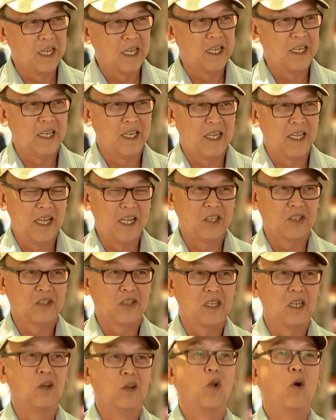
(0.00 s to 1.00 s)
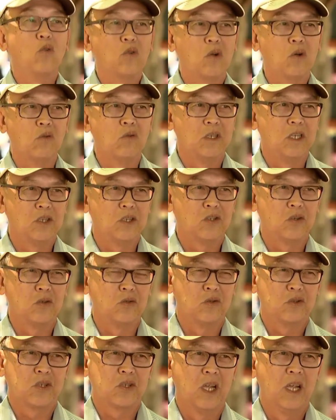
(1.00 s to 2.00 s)
here is the local
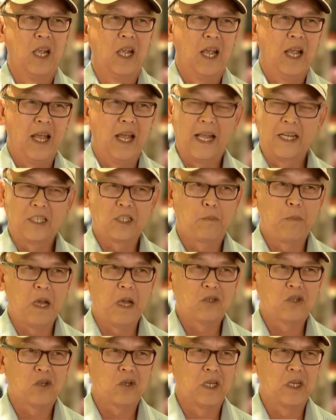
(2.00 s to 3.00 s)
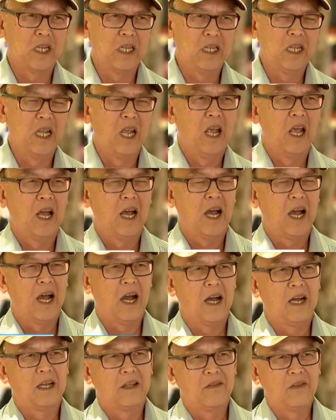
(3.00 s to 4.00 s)
issues, especially
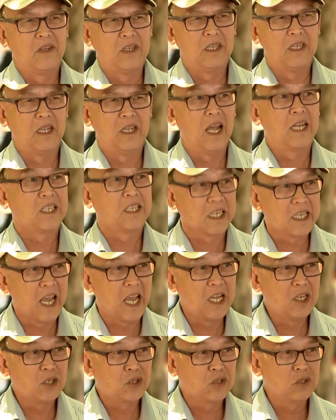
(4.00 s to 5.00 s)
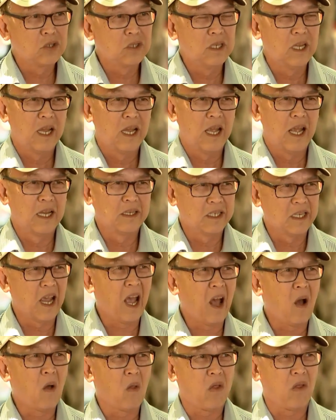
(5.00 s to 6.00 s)
the education and the
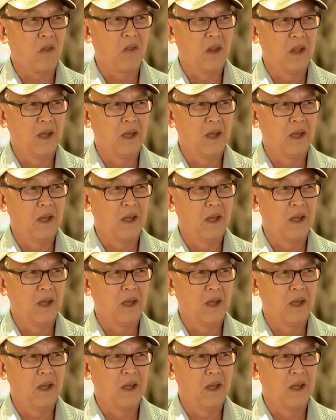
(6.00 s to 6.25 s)
health.